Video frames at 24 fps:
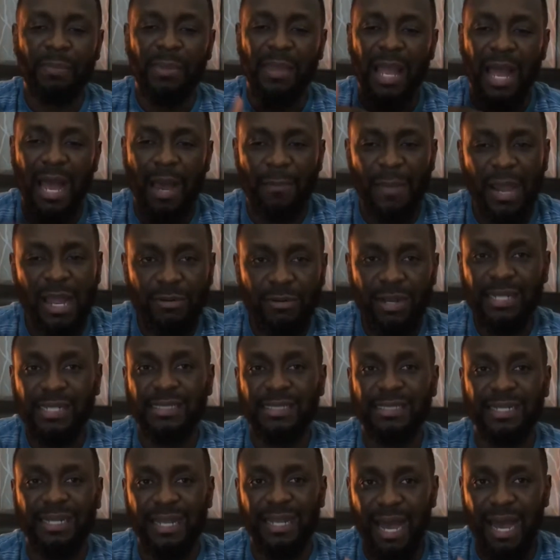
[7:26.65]
Am I ready to
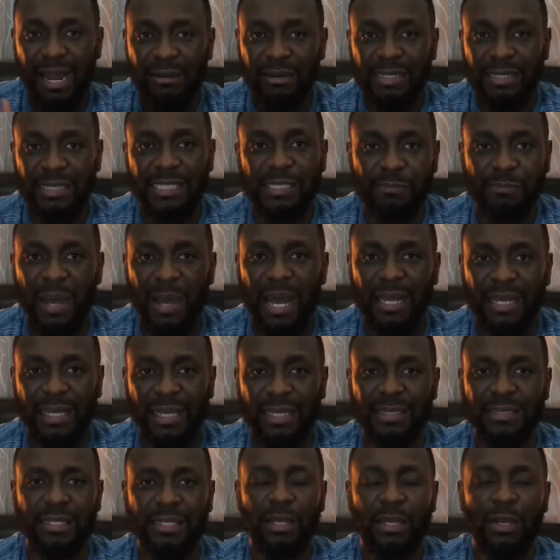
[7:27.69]
carry this
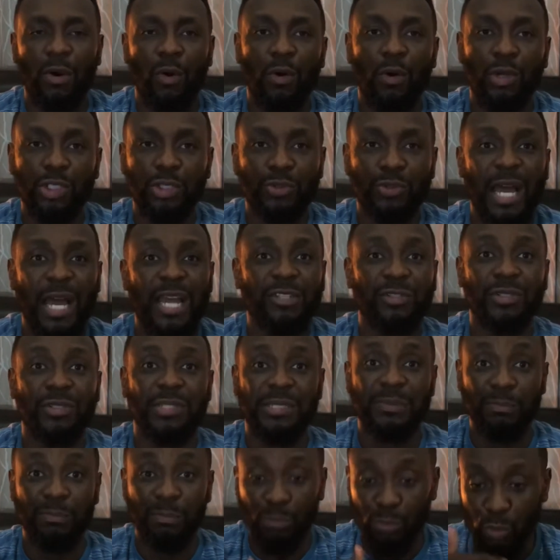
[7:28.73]
baggage? Or should I
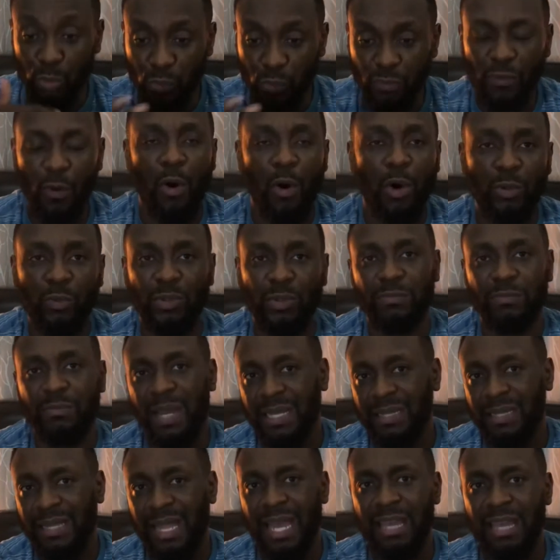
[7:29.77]
just move on with my
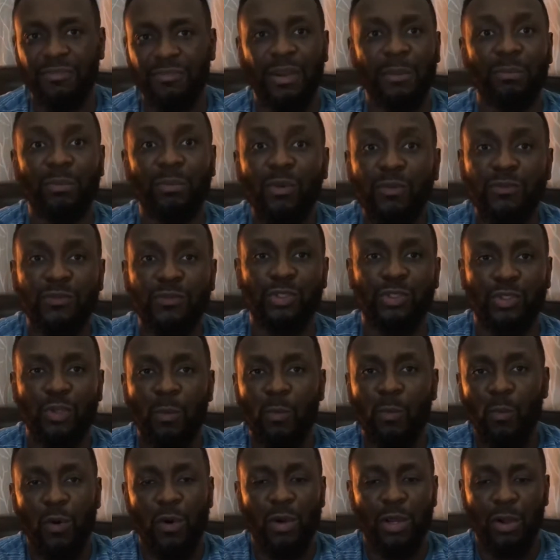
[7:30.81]
life and move to
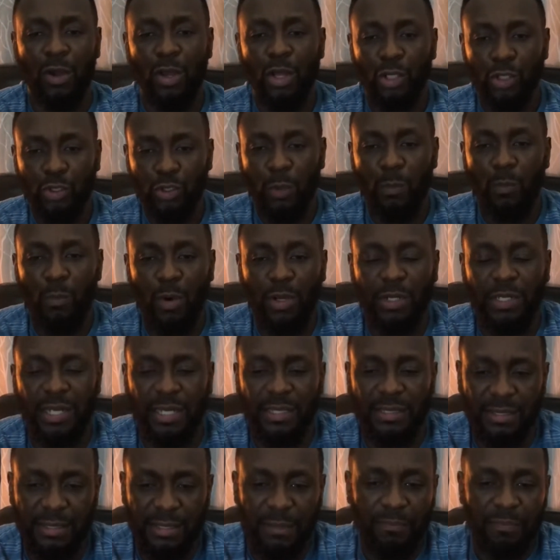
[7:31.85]
someone
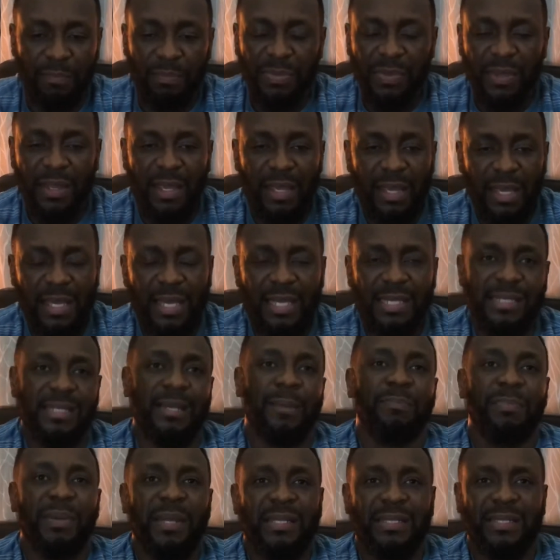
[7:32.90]
that is
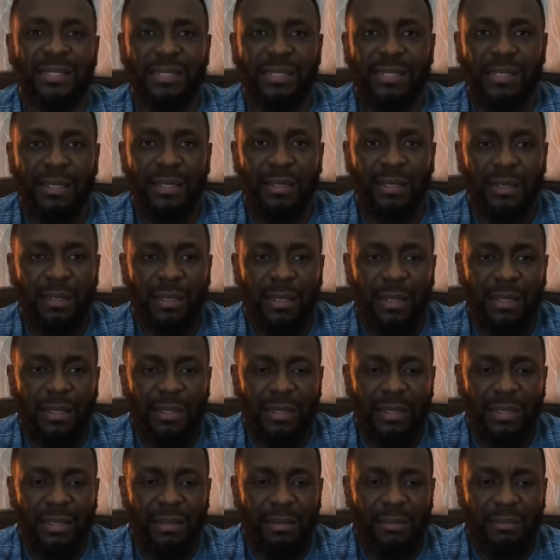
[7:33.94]

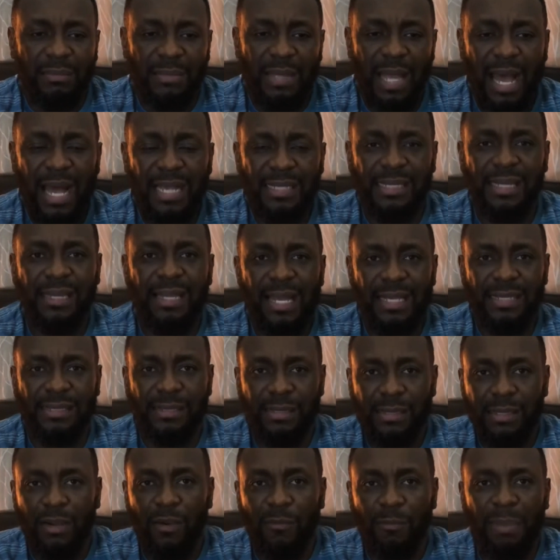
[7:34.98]
that has
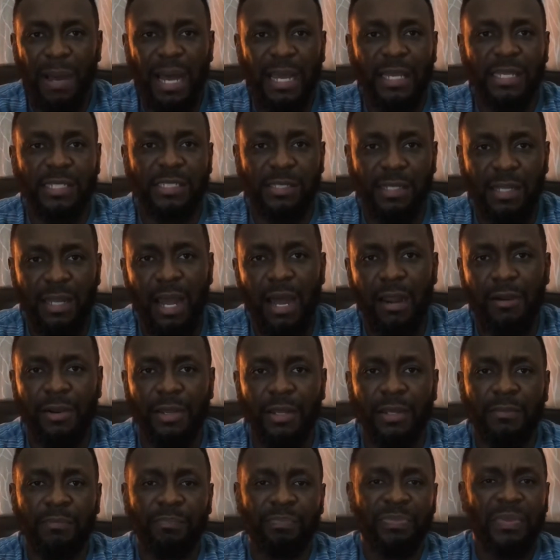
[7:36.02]
less baggage to carry?
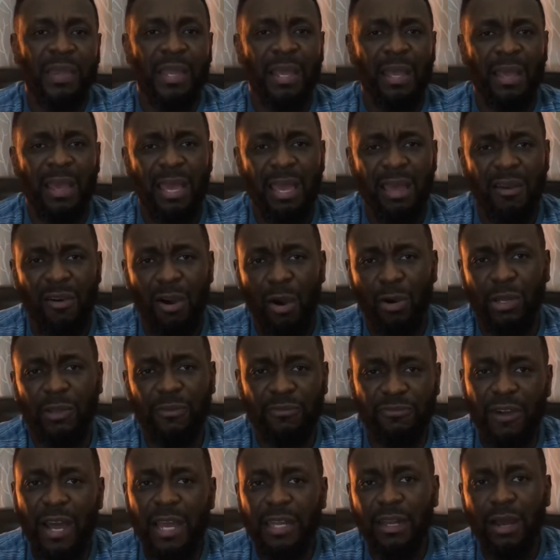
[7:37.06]
On a
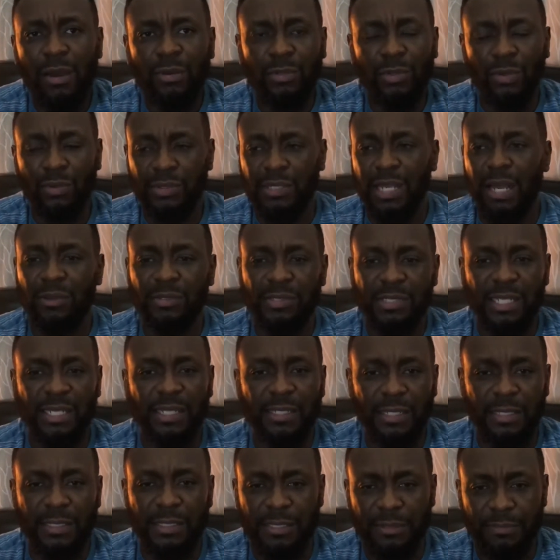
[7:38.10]
final note, I'll say
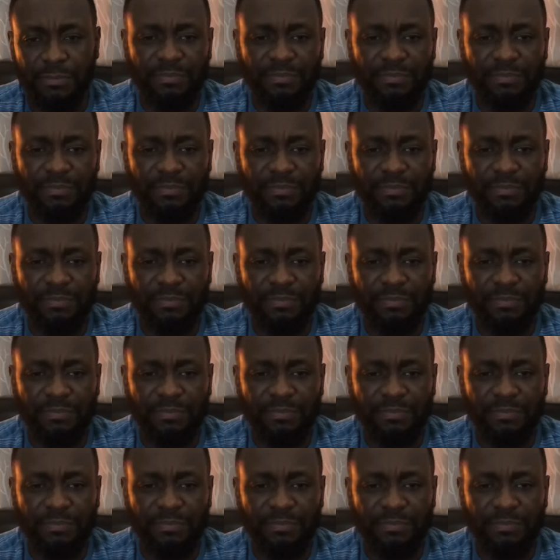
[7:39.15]
this.